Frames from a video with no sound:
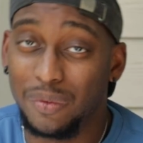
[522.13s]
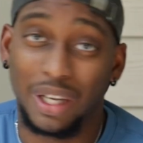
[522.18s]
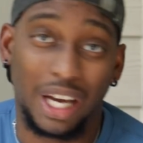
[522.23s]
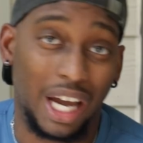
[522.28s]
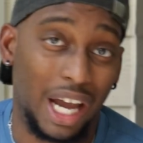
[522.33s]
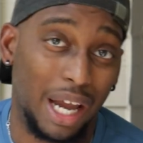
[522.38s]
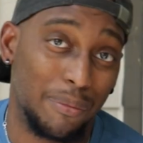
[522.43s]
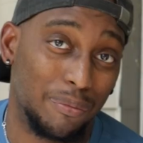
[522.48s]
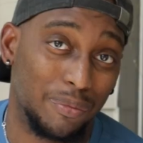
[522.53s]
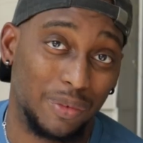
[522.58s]

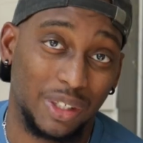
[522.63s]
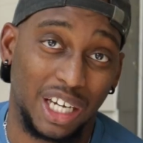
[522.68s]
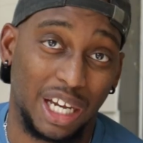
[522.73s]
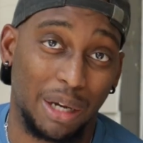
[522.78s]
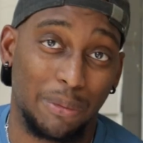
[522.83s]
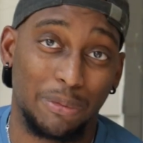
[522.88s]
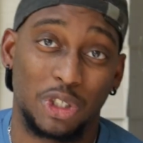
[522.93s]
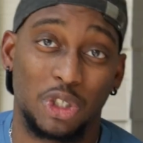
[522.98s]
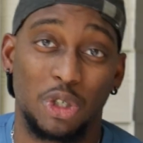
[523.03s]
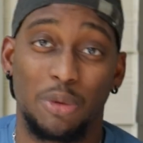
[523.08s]
I'm
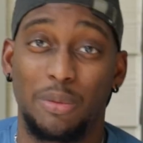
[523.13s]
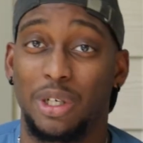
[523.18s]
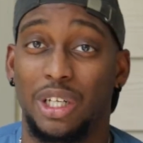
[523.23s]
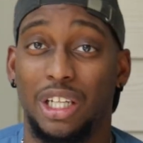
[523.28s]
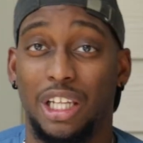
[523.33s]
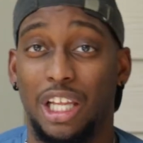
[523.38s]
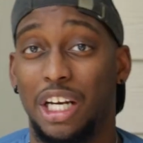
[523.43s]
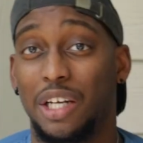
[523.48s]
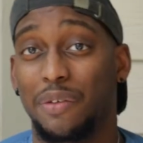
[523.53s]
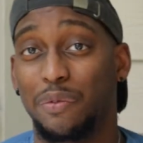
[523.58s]
assuming
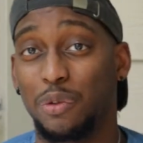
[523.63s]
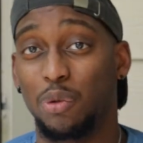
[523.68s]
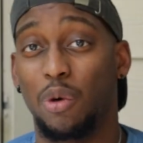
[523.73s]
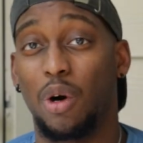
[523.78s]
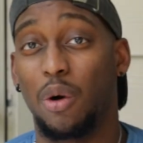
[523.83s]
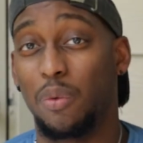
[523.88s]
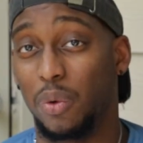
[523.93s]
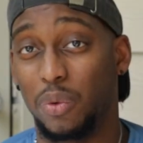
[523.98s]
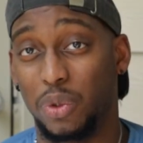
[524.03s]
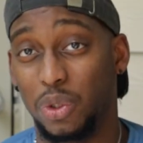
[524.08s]
a lot of you
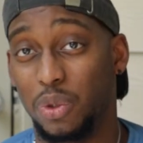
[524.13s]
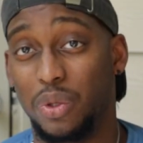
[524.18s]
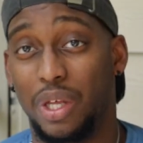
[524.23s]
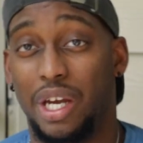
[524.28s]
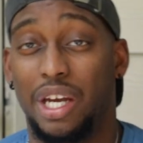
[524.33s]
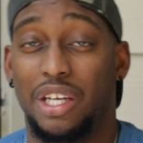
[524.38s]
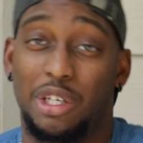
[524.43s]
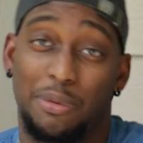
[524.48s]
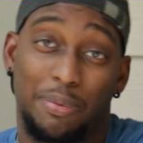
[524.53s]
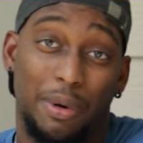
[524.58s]
all won't do
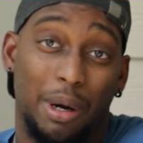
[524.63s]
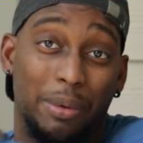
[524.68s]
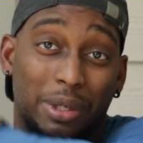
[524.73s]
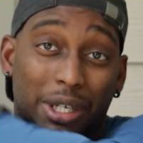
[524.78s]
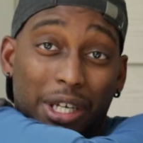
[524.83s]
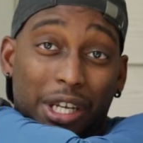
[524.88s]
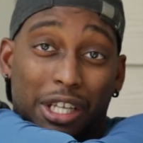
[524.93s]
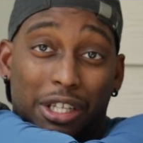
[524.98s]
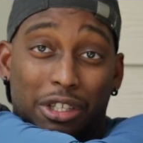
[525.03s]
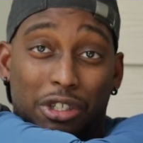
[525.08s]
that. You'll probably
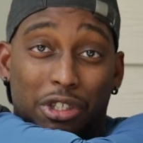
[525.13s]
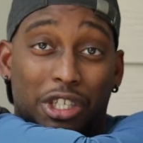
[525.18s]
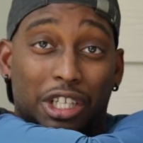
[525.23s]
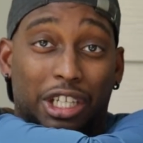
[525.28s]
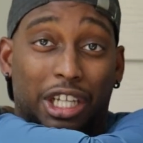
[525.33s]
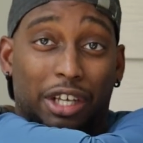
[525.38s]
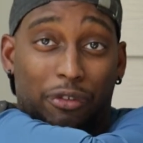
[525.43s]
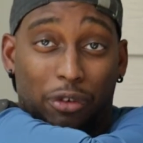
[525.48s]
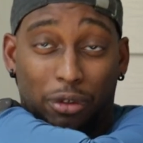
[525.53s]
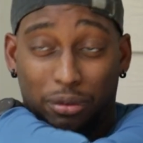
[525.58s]
get it
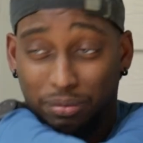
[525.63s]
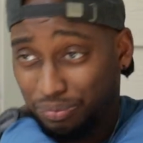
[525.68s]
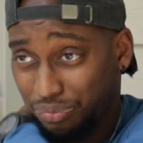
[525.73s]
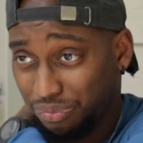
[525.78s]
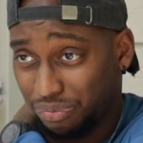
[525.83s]
delivered.